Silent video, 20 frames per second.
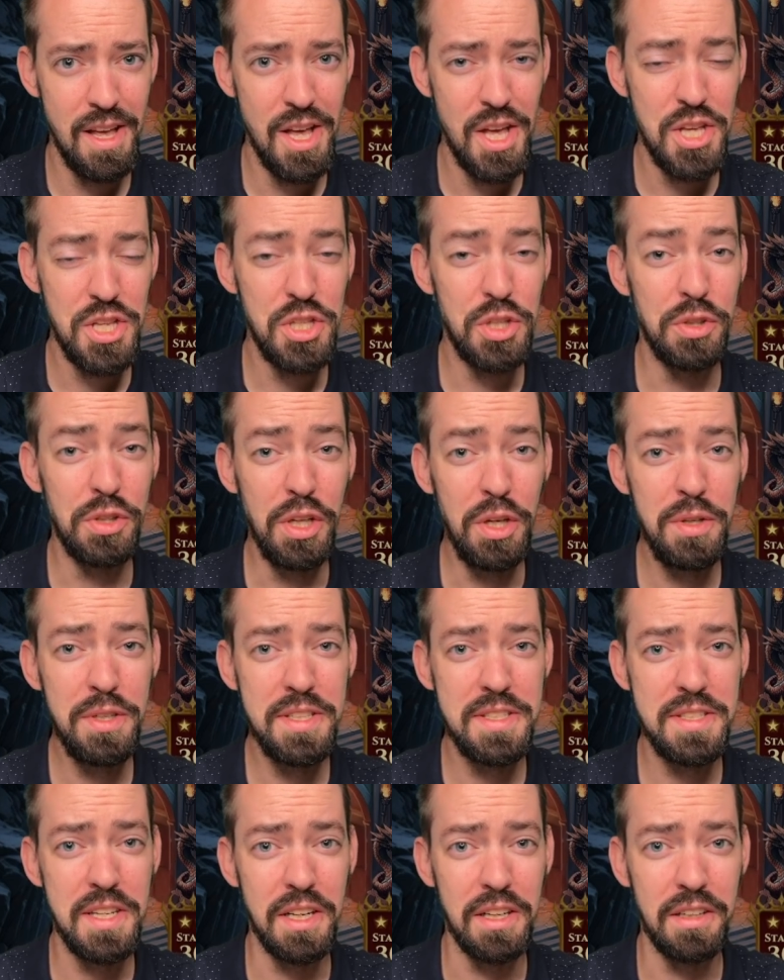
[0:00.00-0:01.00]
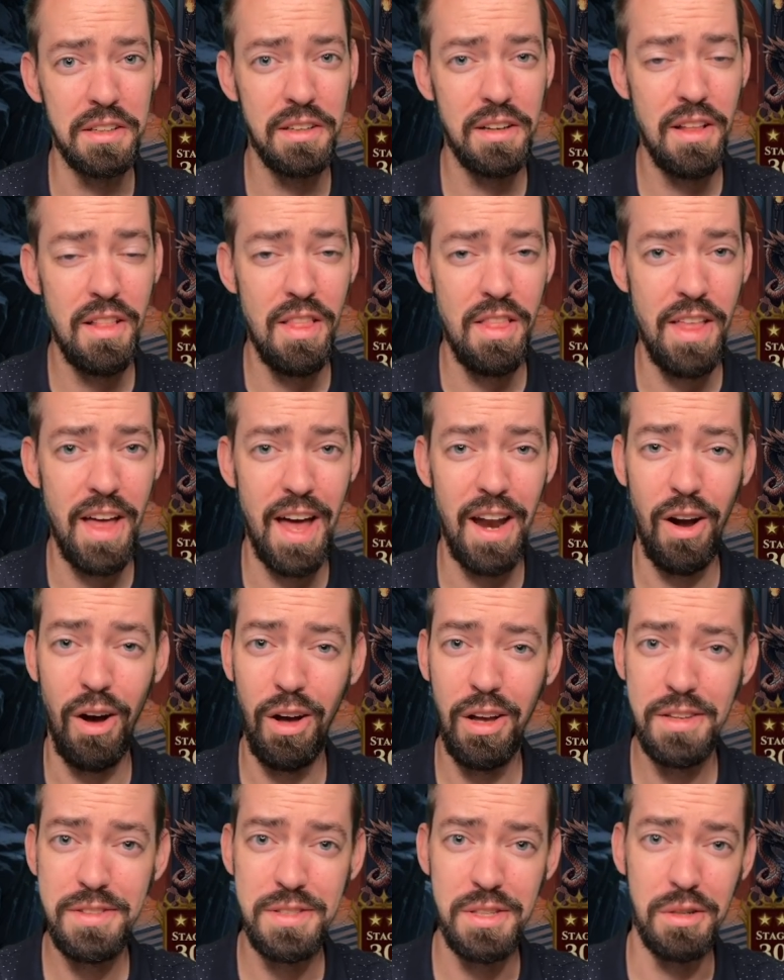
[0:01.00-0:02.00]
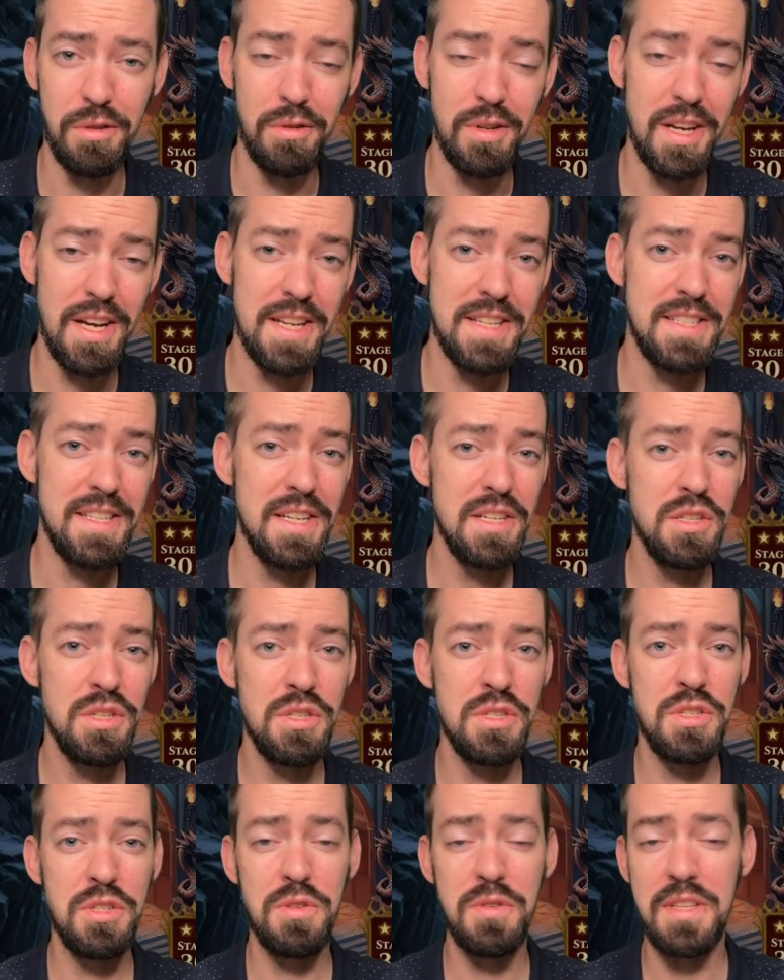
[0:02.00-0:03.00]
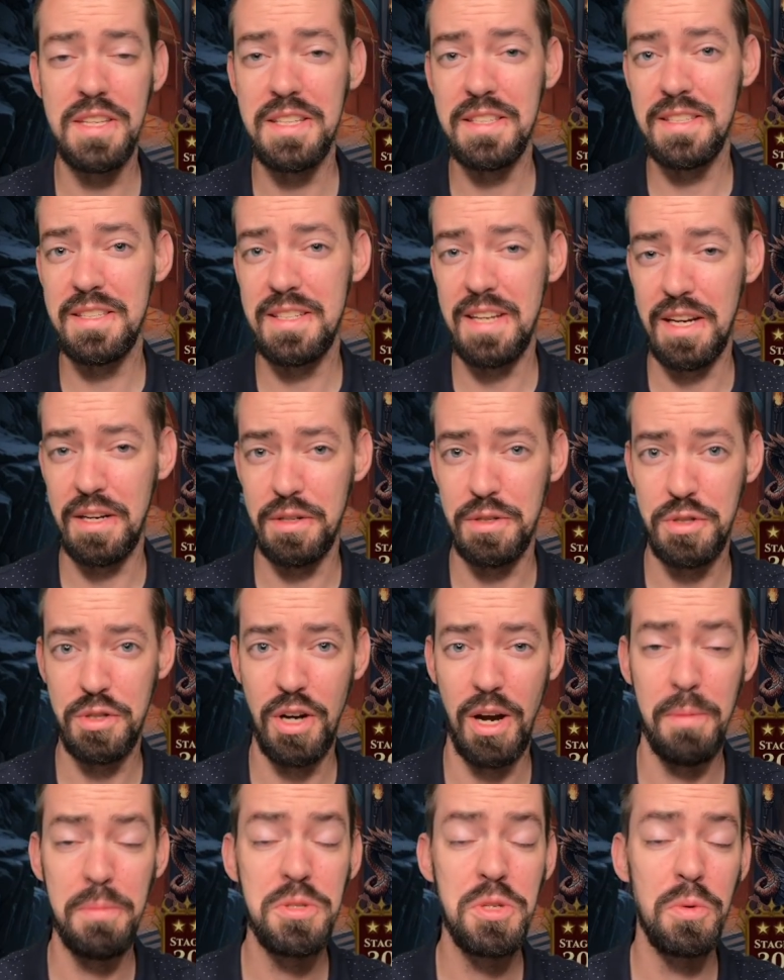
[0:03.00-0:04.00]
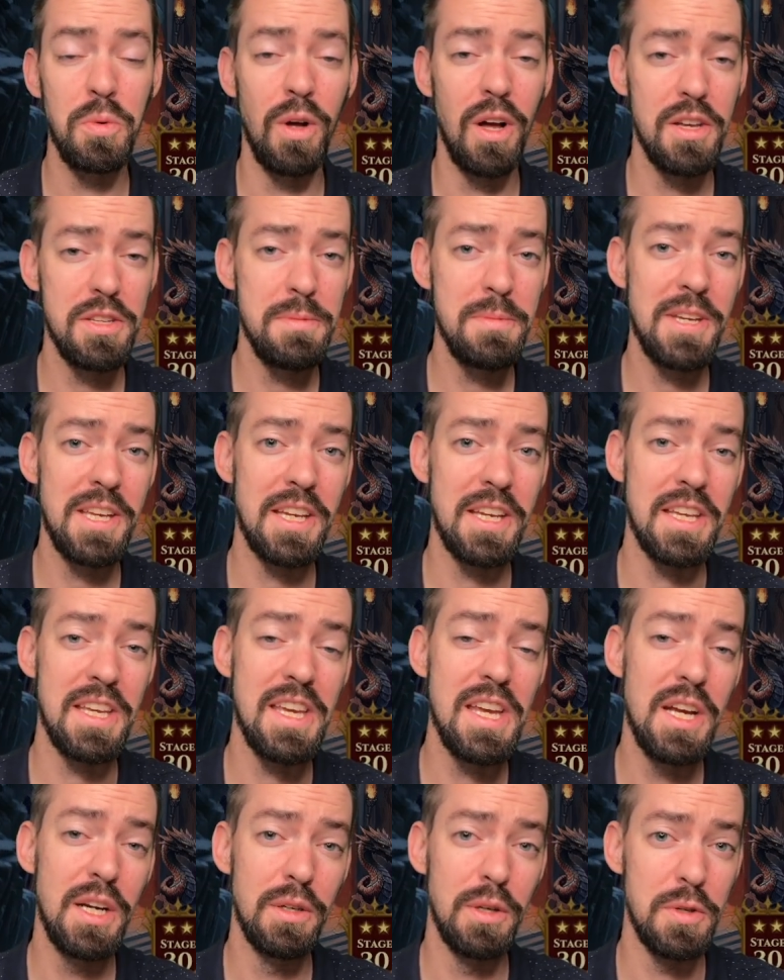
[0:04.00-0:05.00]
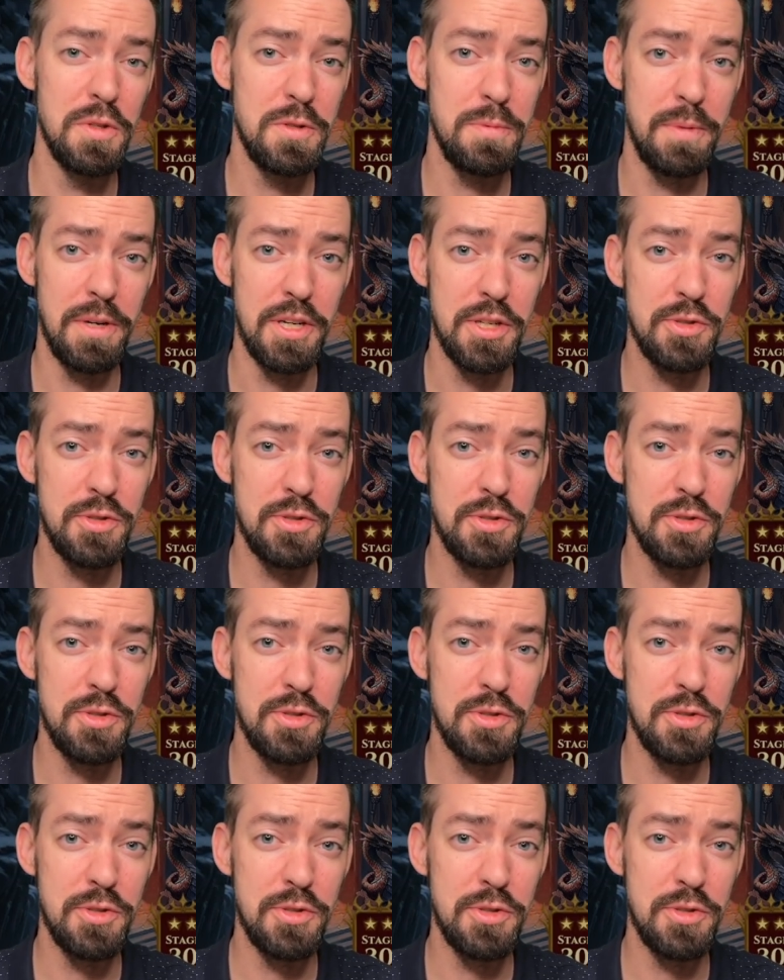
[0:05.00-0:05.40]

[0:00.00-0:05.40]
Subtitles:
You'll notice here that also, in addition to these standard drops, you will also be getting hero spirits